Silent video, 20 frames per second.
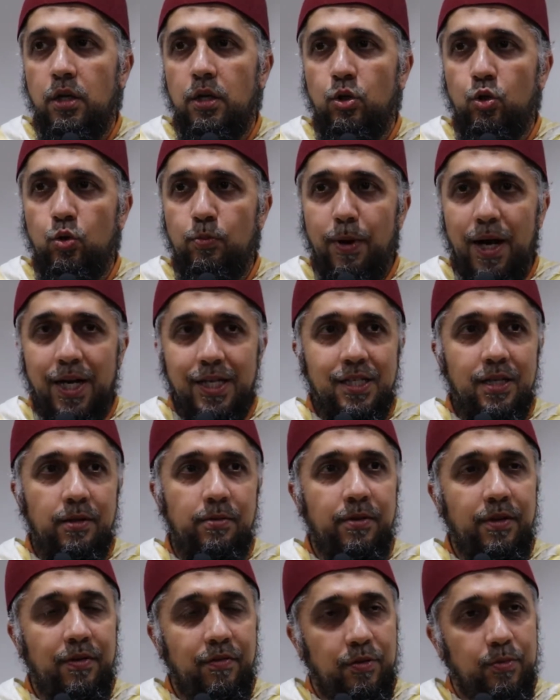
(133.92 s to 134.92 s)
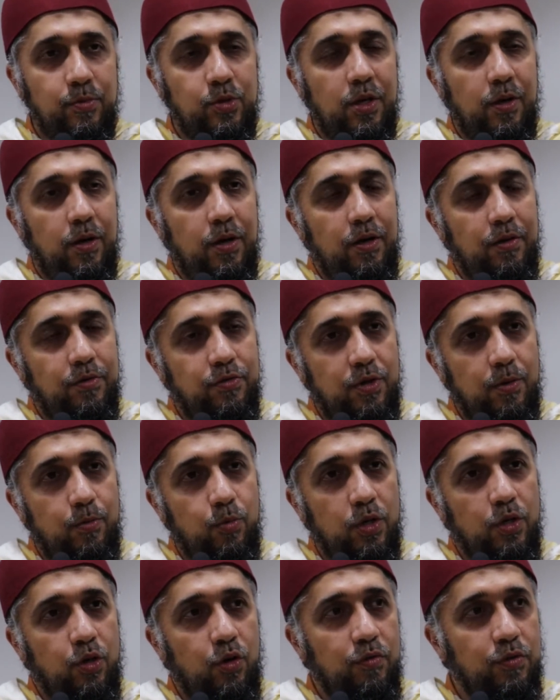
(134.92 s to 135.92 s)
you buy something from
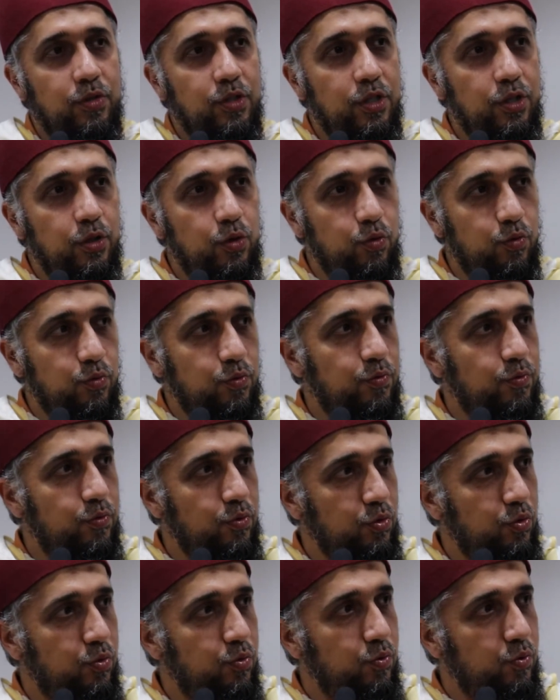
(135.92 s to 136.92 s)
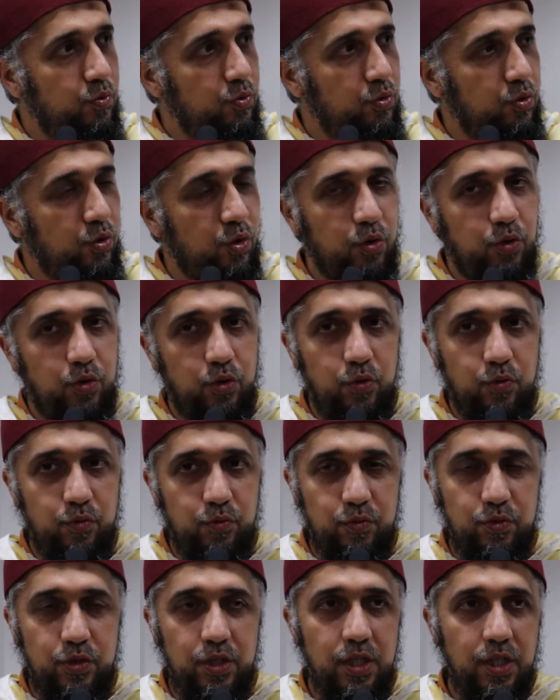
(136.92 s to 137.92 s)
someone, obviously
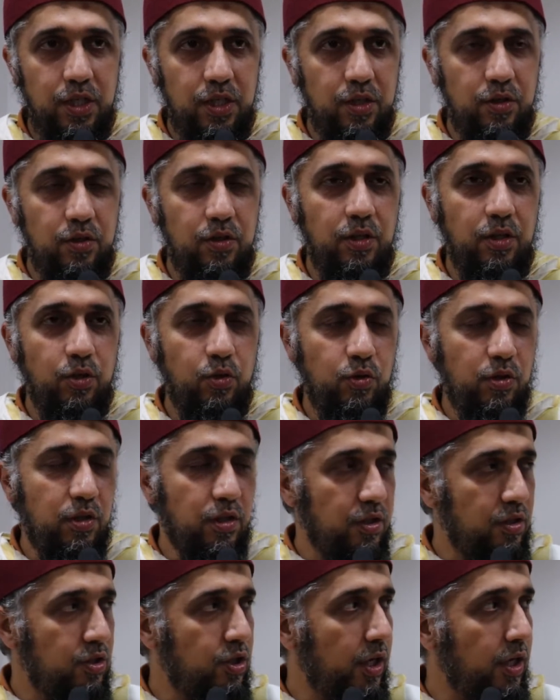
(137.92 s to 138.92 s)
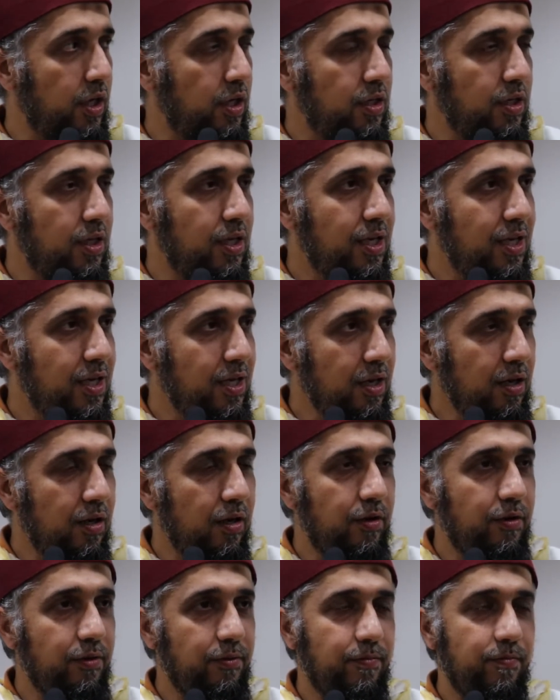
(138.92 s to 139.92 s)
you've seen a thing, you didn't check it.
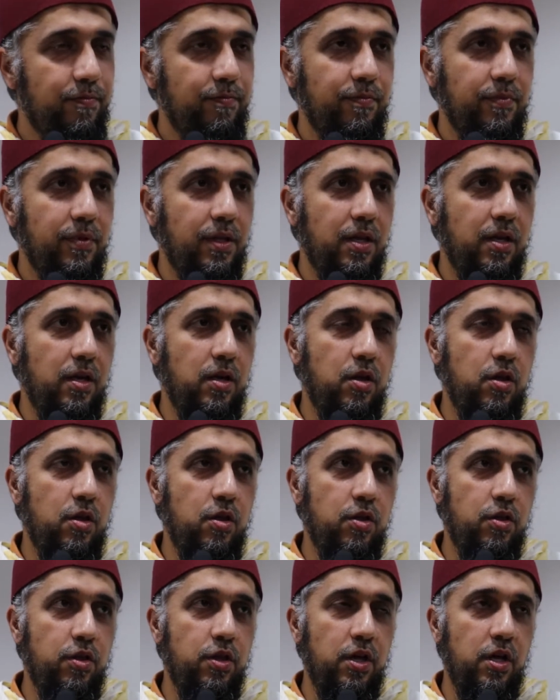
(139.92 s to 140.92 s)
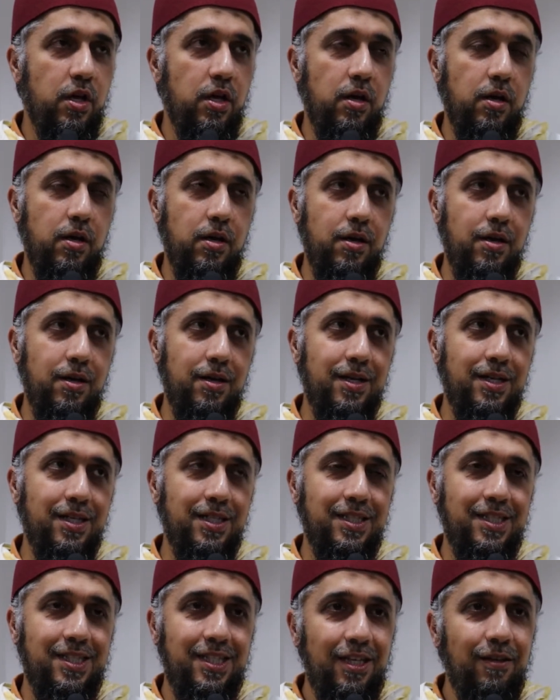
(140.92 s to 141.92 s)
Here, the
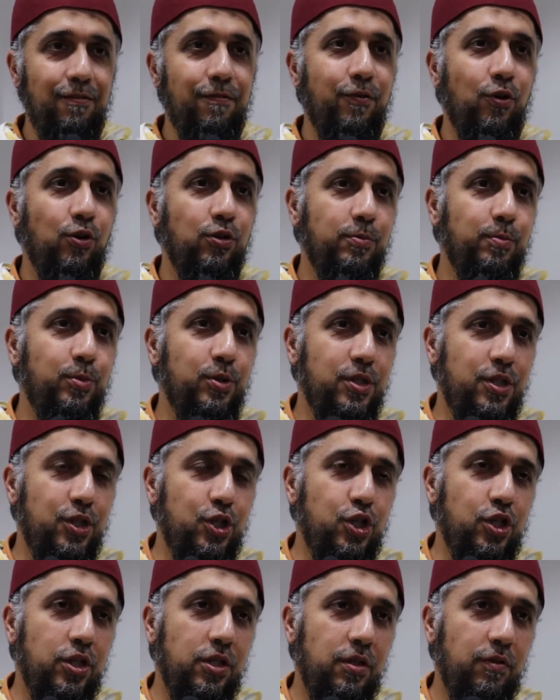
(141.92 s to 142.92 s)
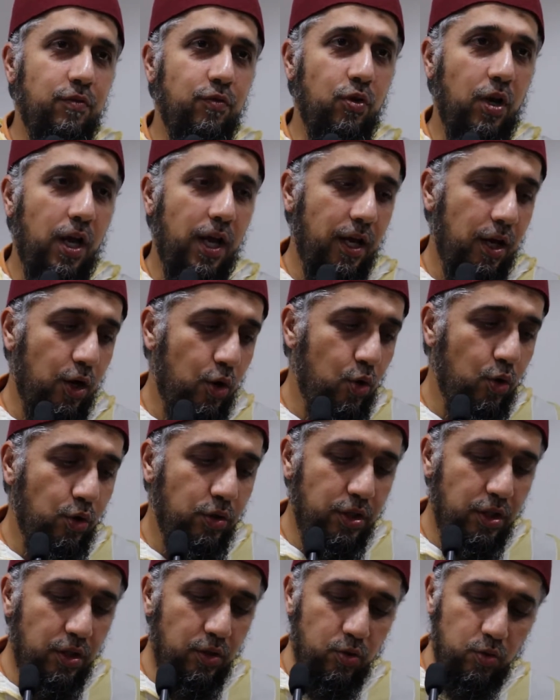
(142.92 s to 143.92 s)
default position, if you like,
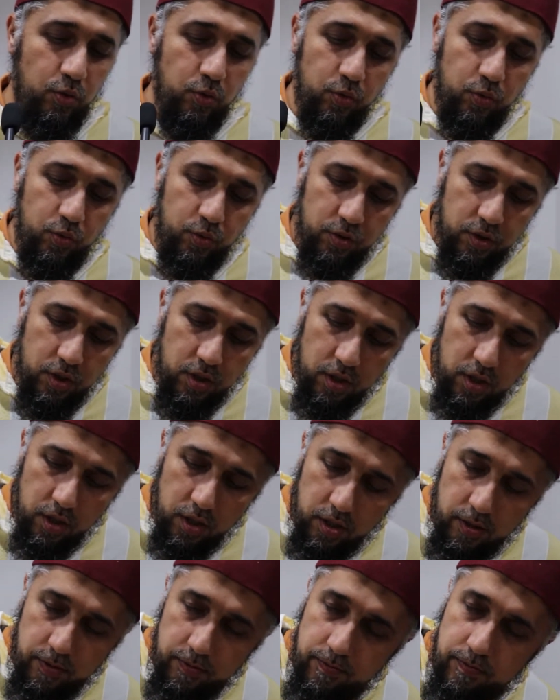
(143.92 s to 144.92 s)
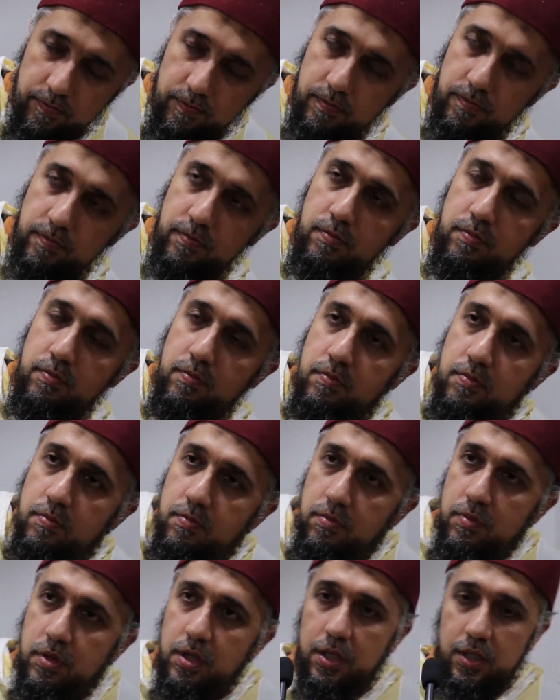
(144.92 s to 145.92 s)
according to
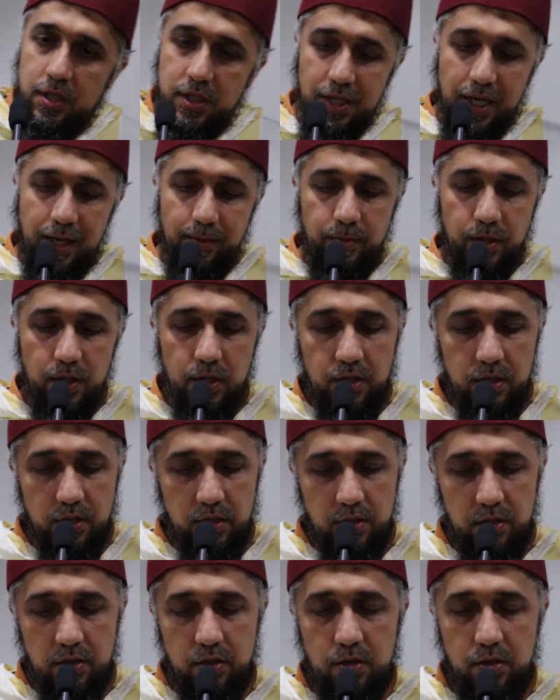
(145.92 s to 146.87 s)
the Islamic